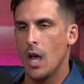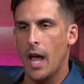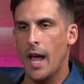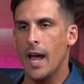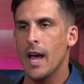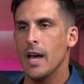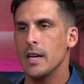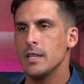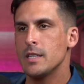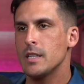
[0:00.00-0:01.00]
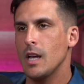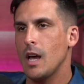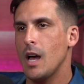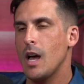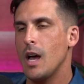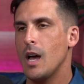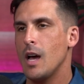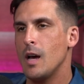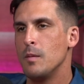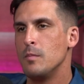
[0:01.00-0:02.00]
And
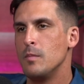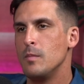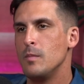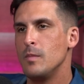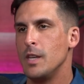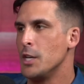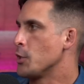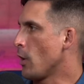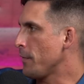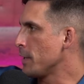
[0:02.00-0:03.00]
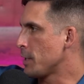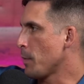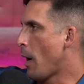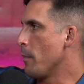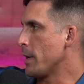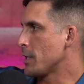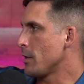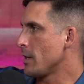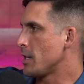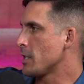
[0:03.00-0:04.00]
the endorphins are pumping, so
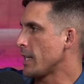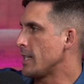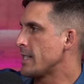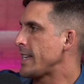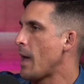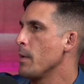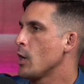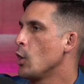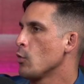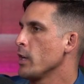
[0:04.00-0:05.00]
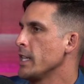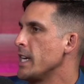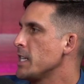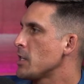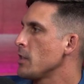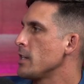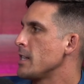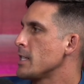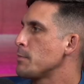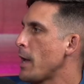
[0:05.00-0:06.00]
there's just like this chemical release. So there's
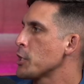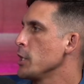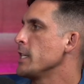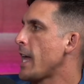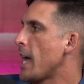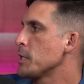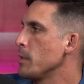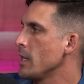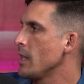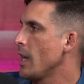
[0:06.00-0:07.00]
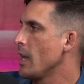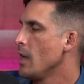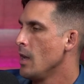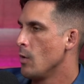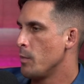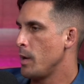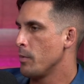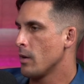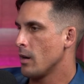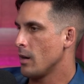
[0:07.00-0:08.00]
this special attachment that when
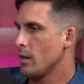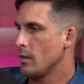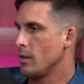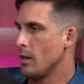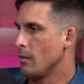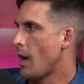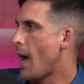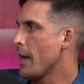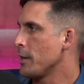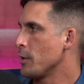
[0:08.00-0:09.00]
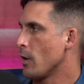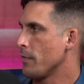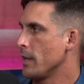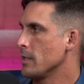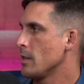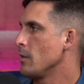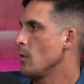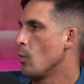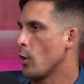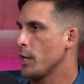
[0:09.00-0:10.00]
people are, high on
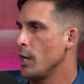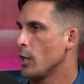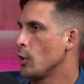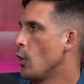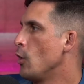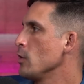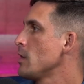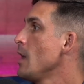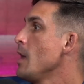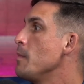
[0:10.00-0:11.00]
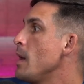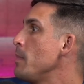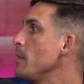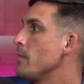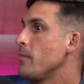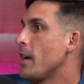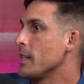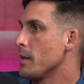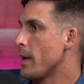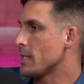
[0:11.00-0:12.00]
endorphins, working on goals, maybe
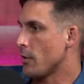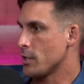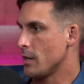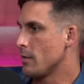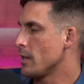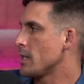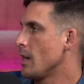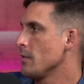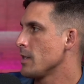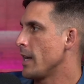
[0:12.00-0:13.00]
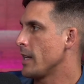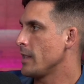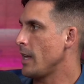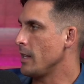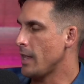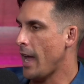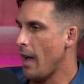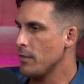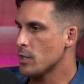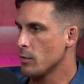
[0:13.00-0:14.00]
finding the best version of themselves, like they
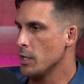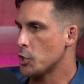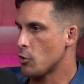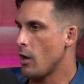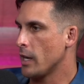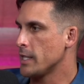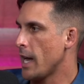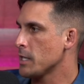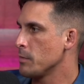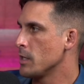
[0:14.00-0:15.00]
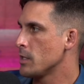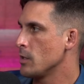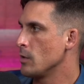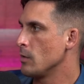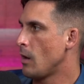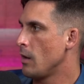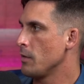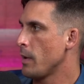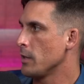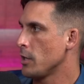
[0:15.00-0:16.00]
have this really strong attachment to all
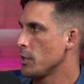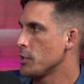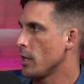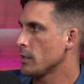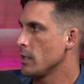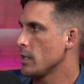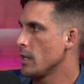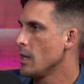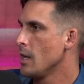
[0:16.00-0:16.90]
the Peloton instructors. And